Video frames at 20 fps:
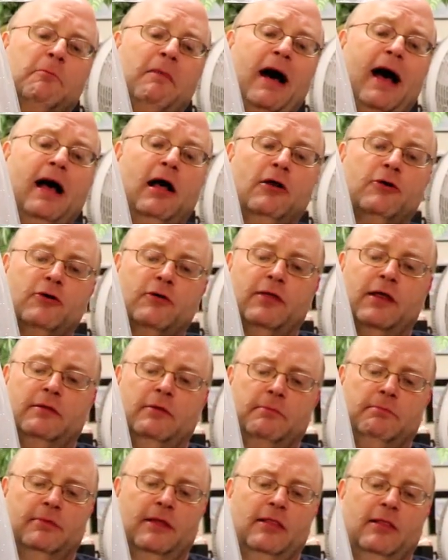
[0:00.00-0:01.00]
milder than
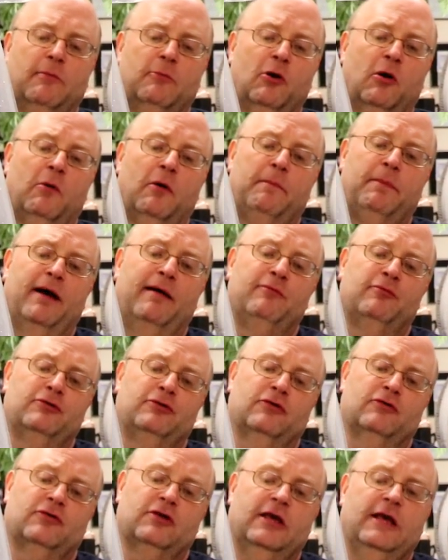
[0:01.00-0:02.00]
the, than the normal
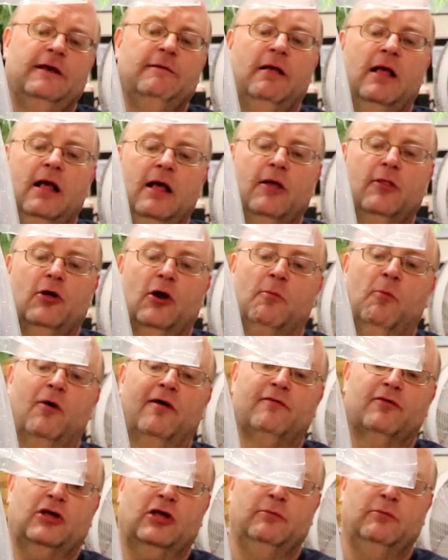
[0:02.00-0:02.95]
puffers you see. They're more of a